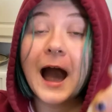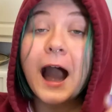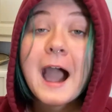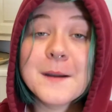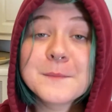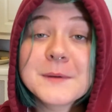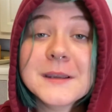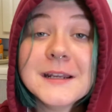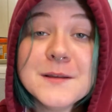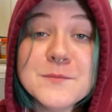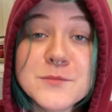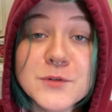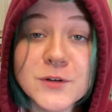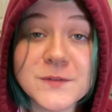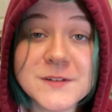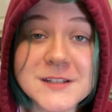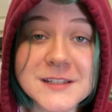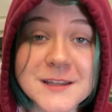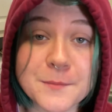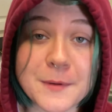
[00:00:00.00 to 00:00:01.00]
I'm gonna
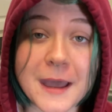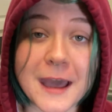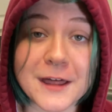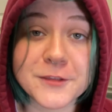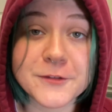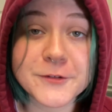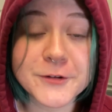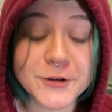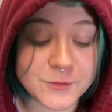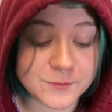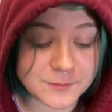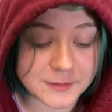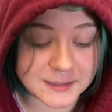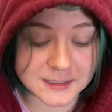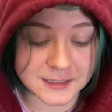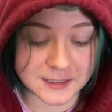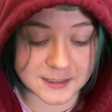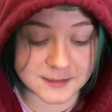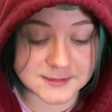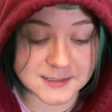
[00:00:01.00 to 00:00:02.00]
move to the bathroom
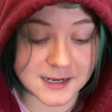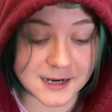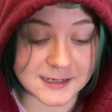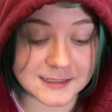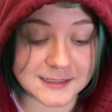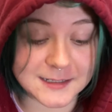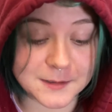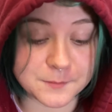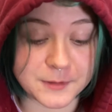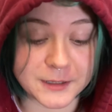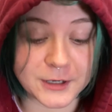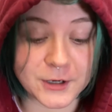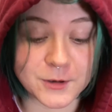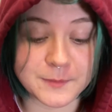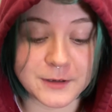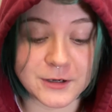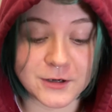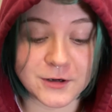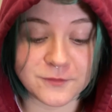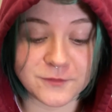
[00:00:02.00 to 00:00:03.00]
because I need a bigger
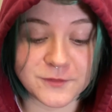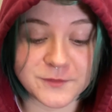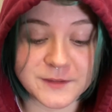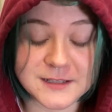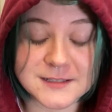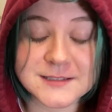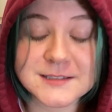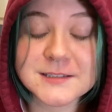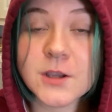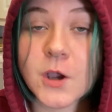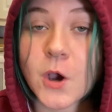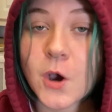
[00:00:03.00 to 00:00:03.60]
mirror for this.